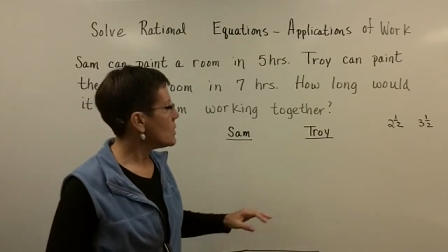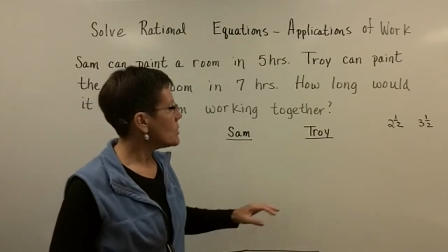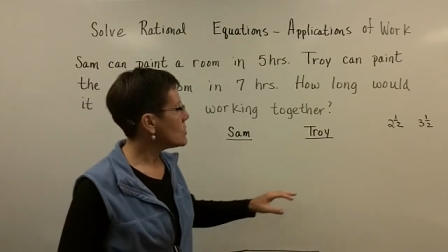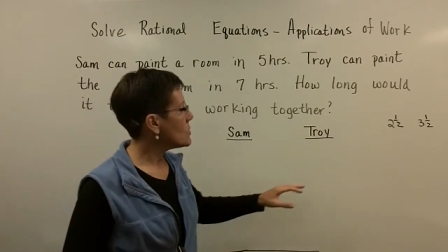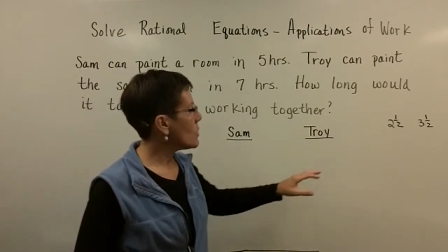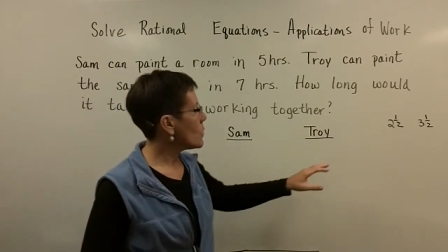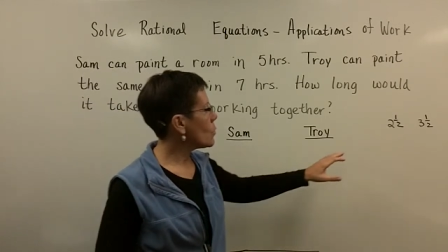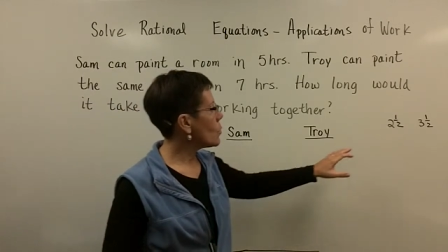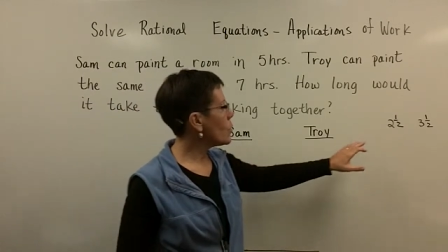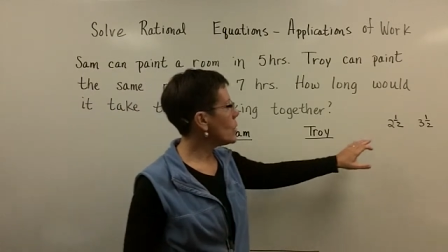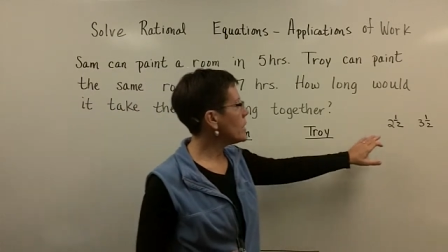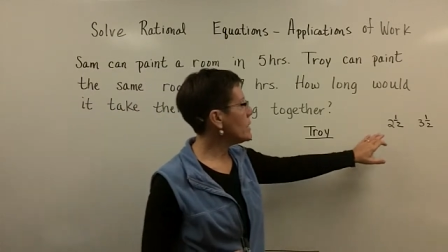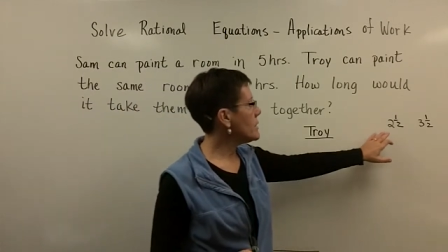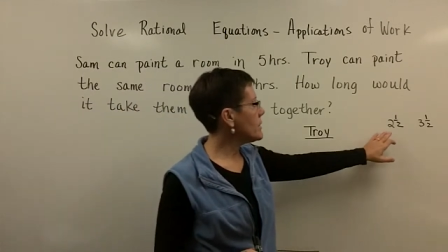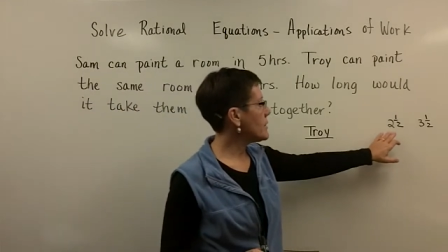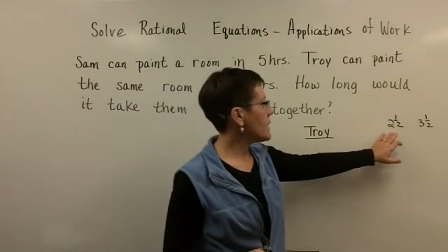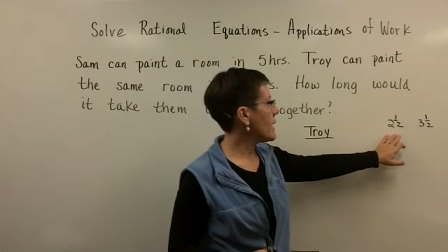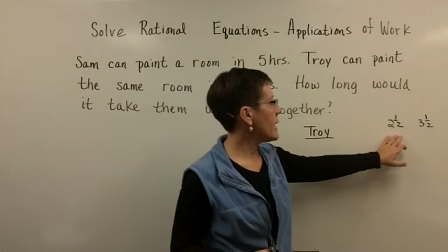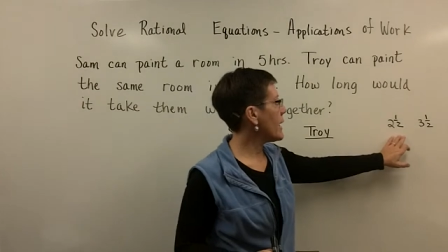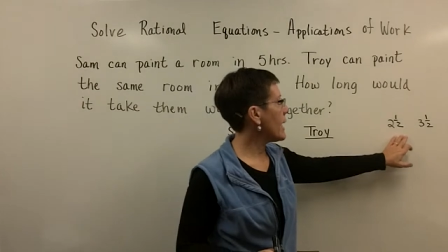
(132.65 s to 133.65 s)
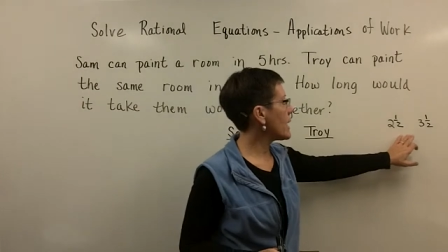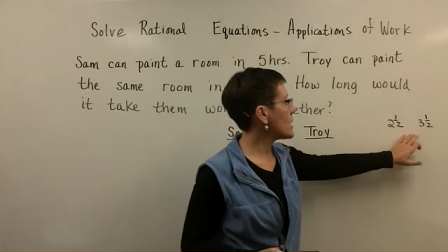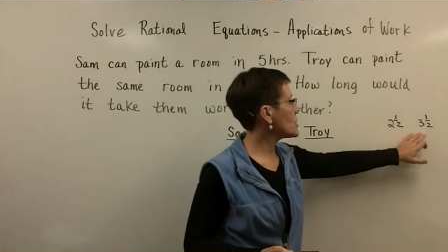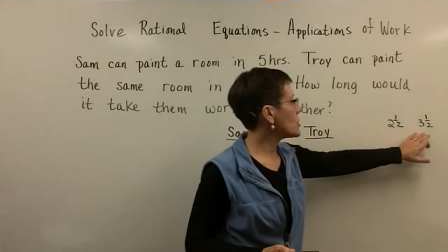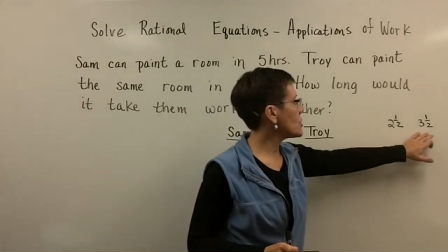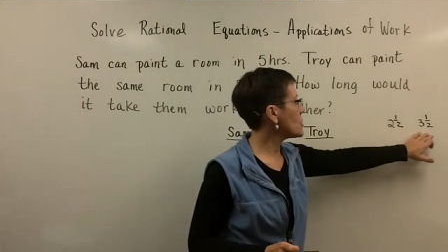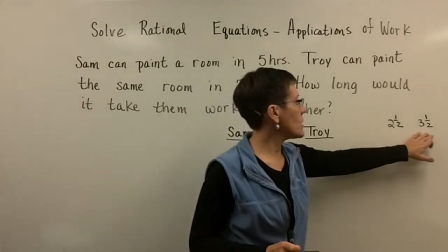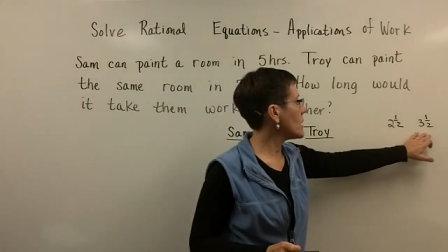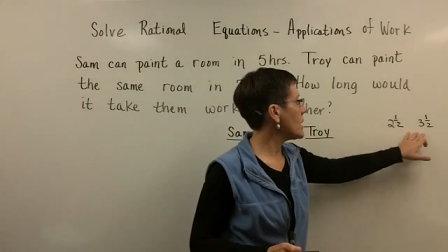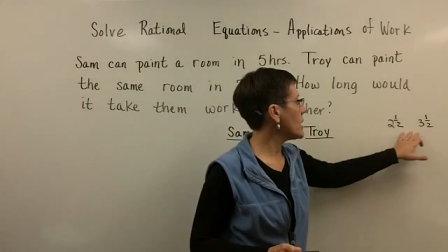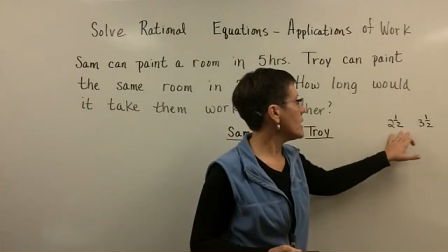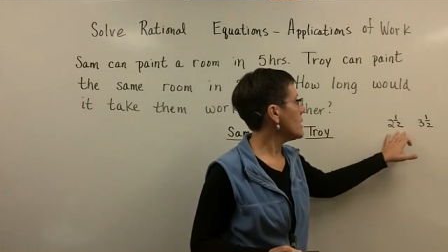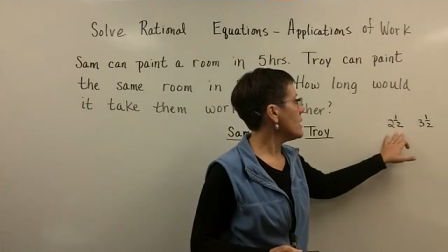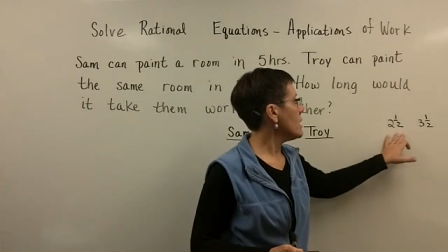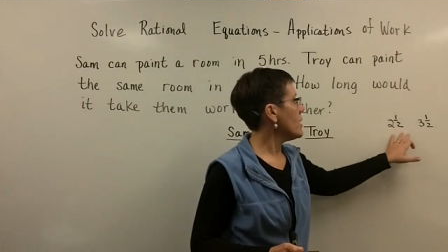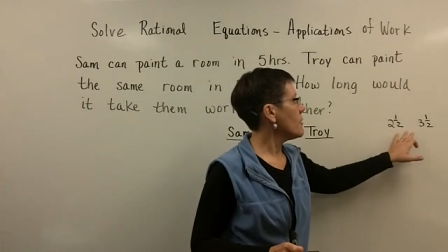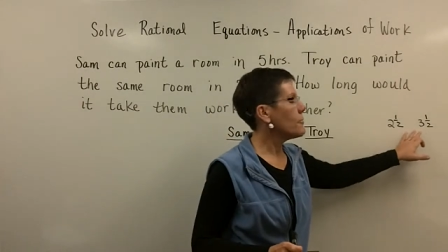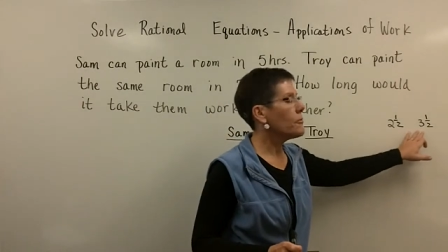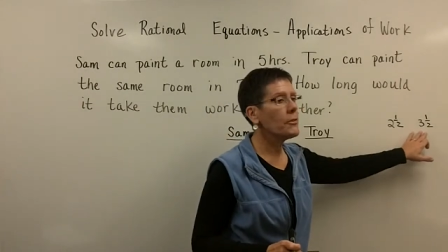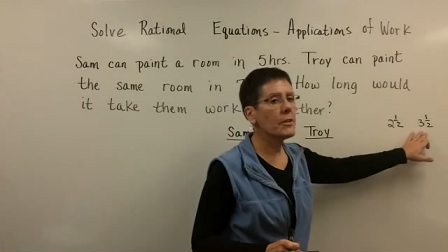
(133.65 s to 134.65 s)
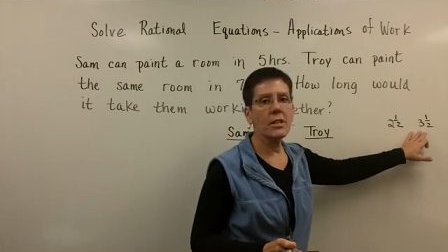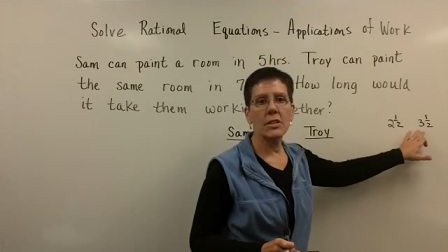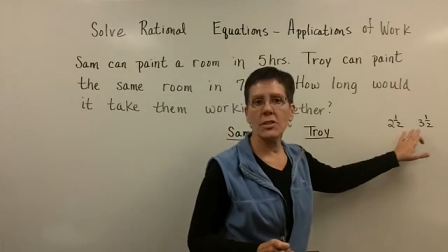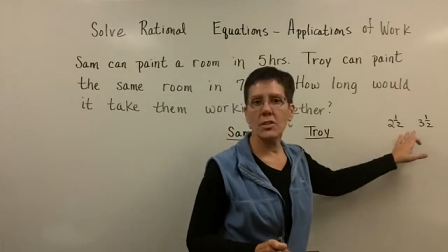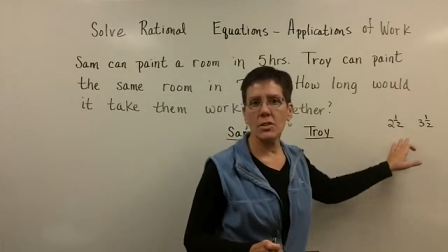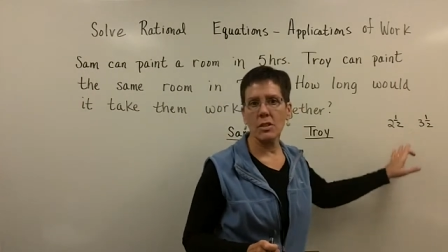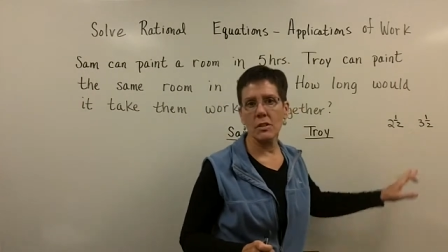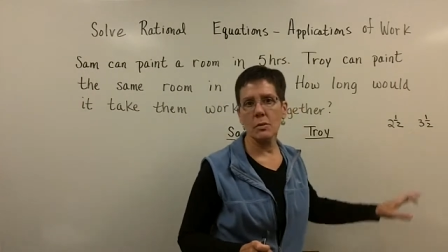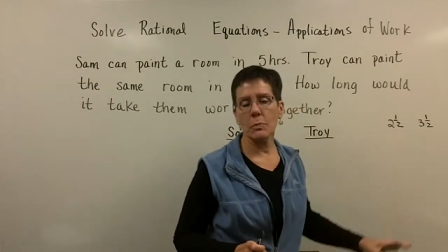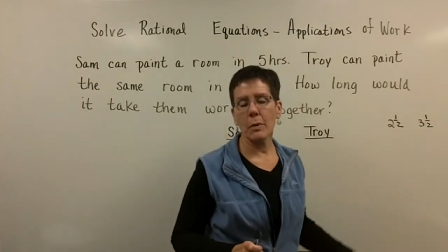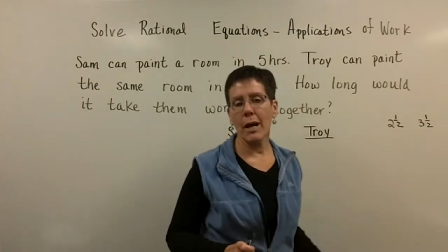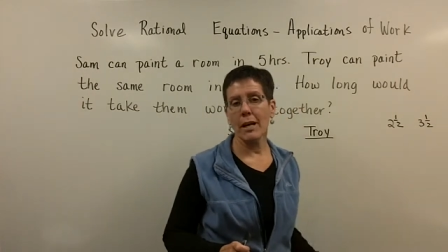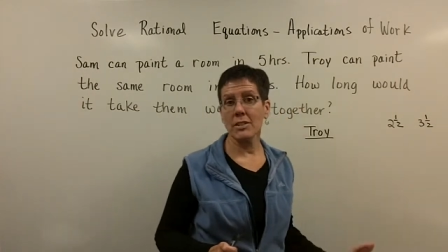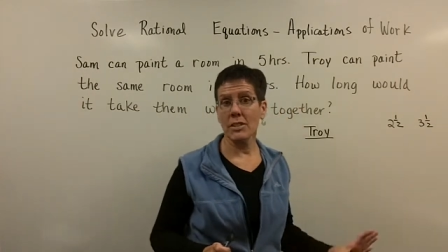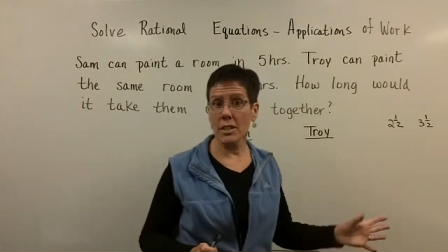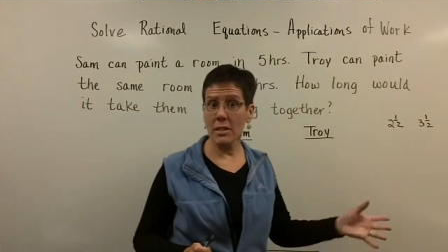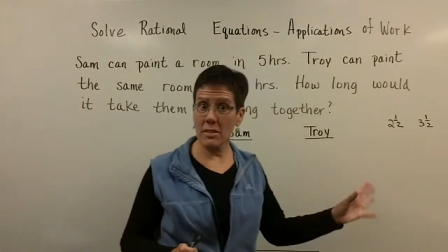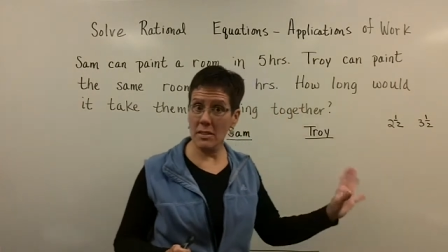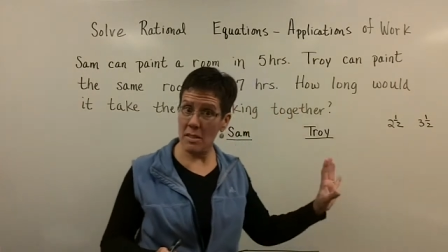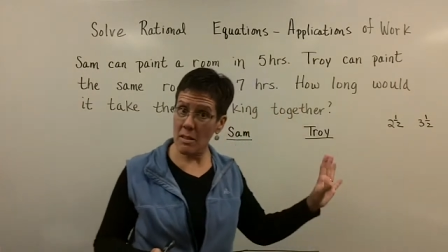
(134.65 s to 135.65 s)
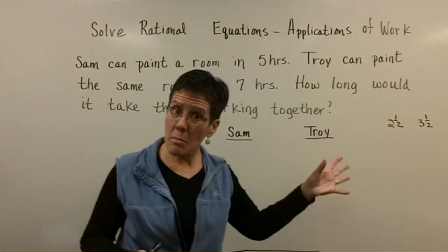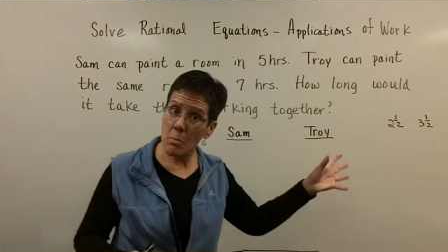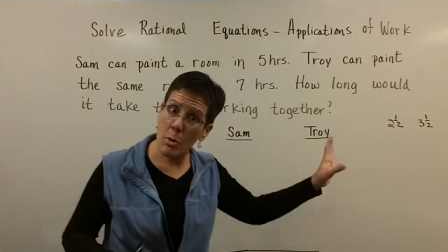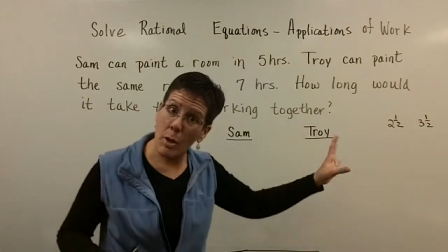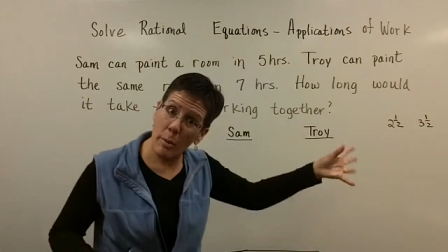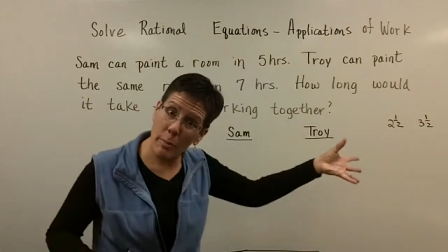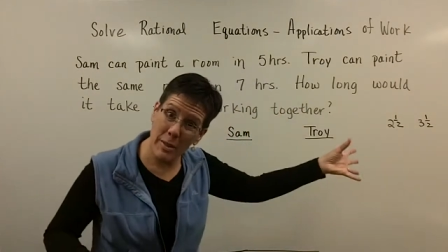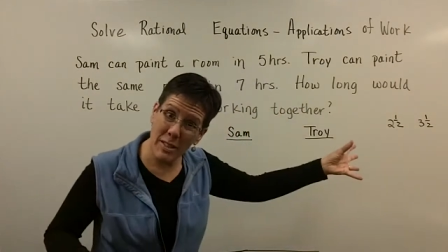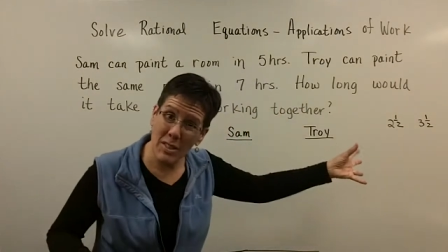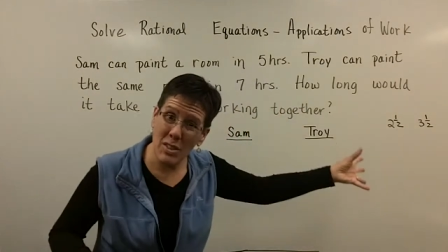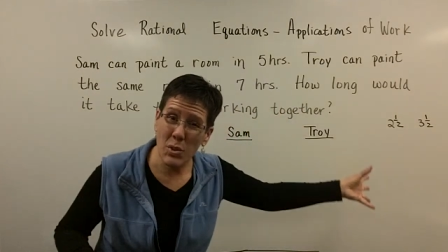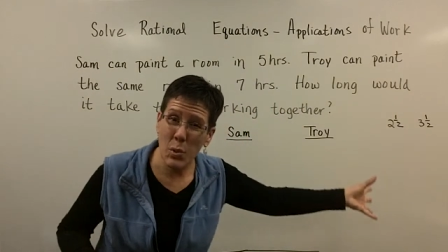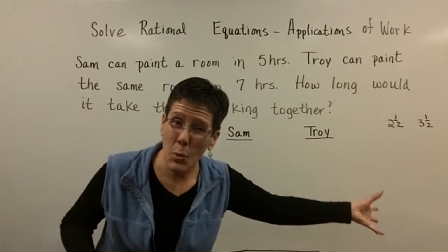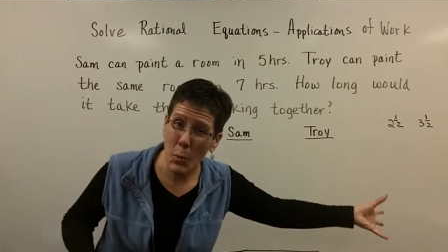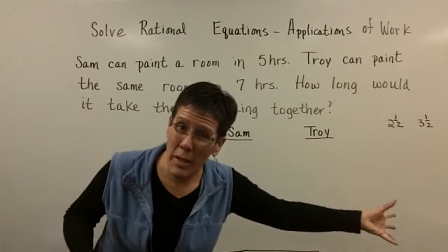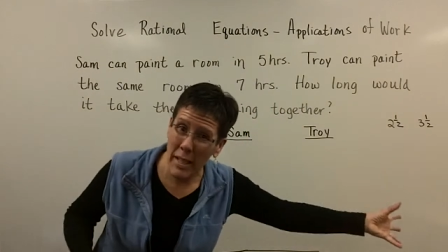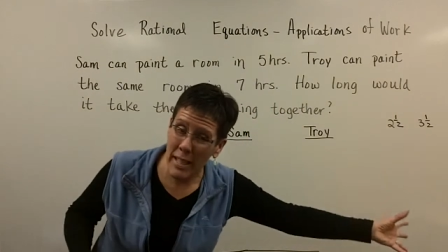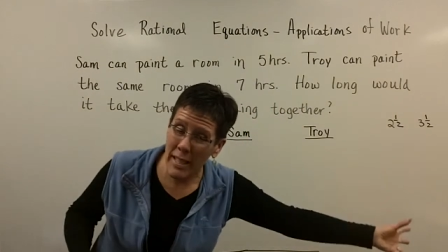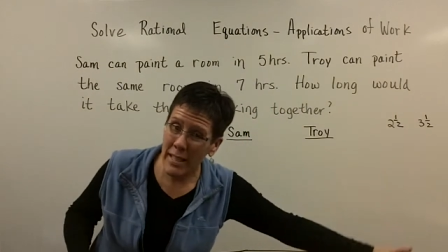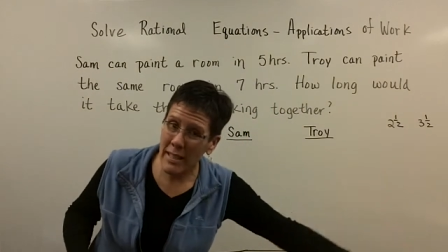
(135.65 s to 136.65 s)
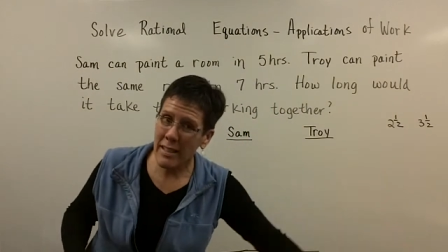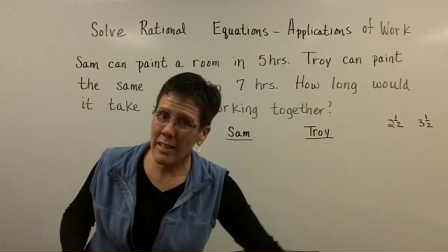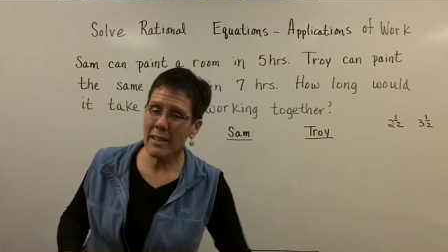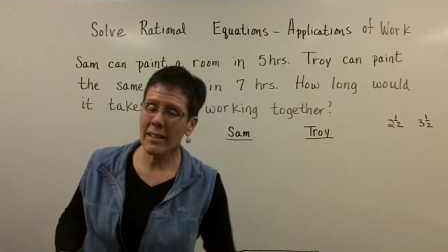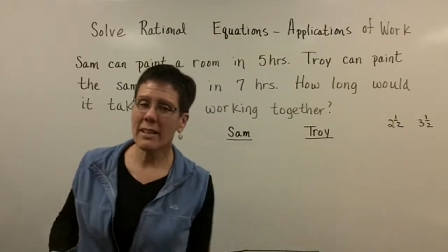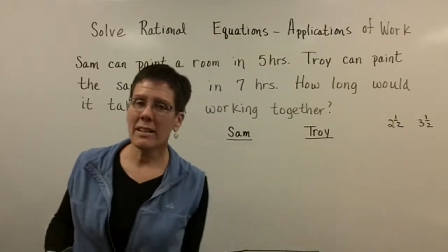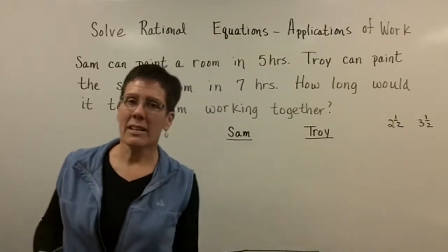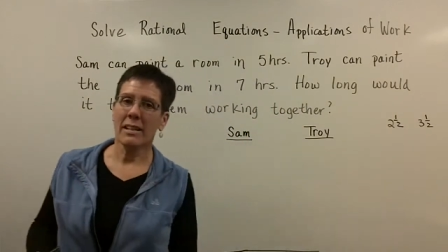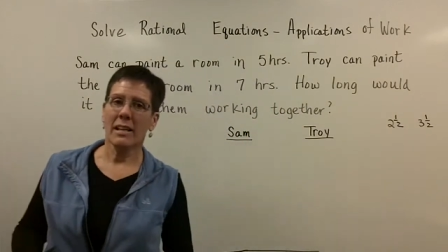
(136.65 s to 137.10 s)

So wouldn't they actually finish this project somewhere between